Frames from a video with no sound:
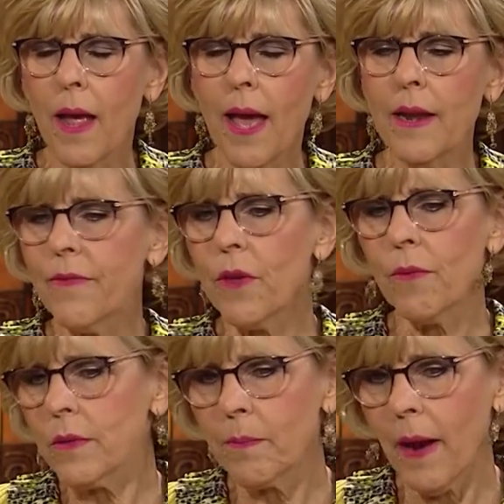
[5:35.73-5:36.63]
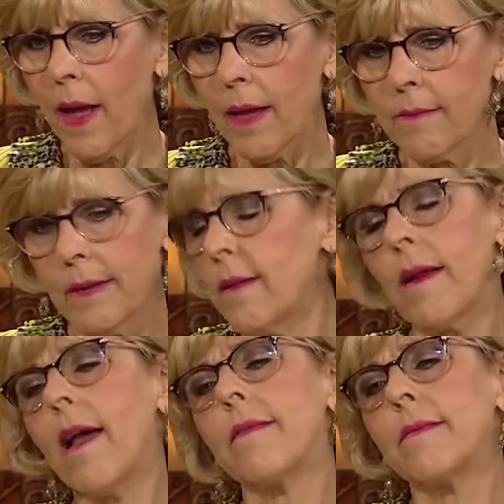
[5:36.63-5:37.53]
And if there was bread, we don't
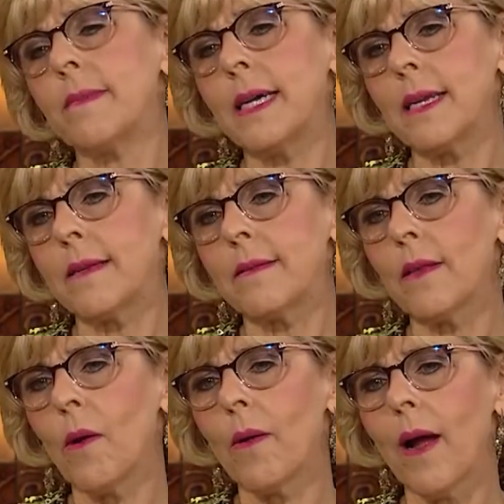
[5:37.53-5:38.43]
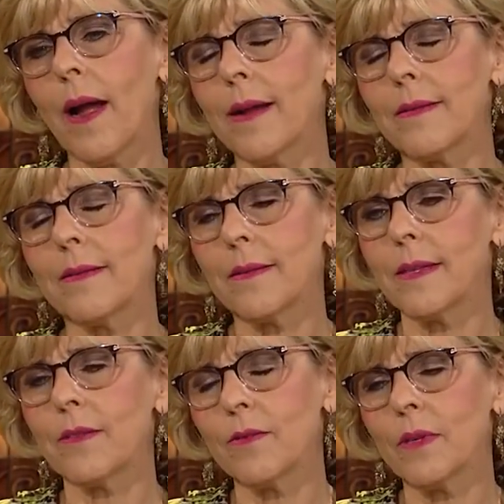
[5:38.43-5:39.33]
have the money. So
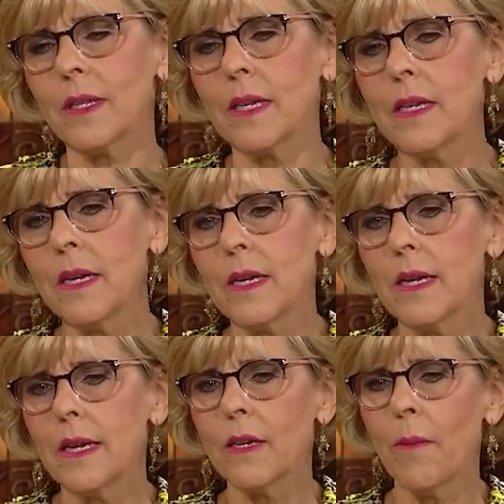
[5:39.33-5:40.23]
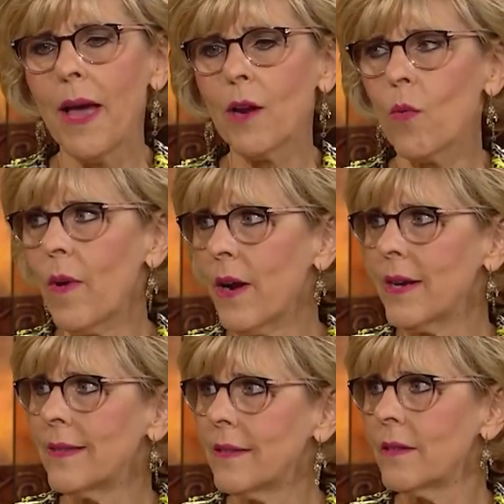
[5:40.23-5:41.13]
that's really, no matter where
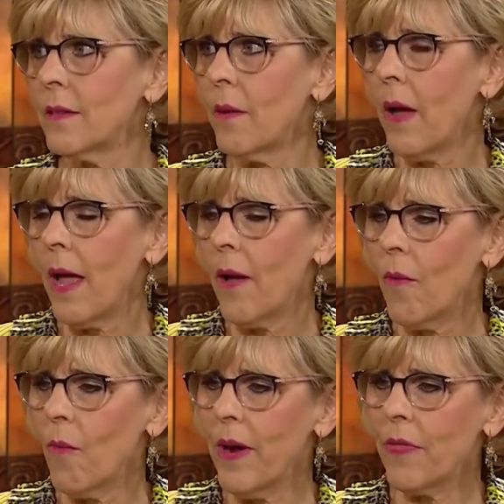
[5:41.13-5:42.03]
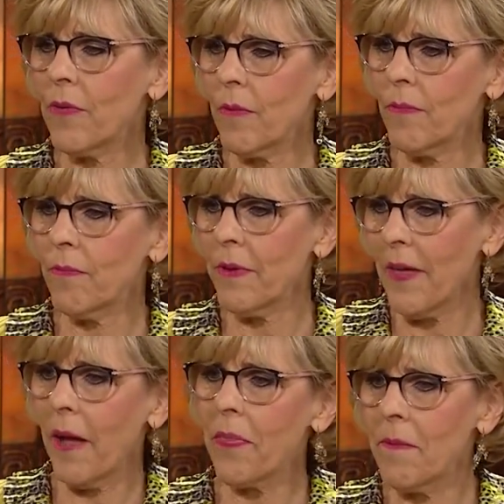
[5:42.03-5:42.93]
he's with or
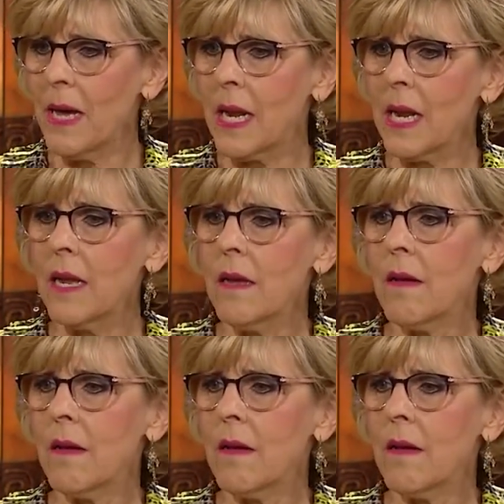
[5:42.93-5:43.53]
without the money,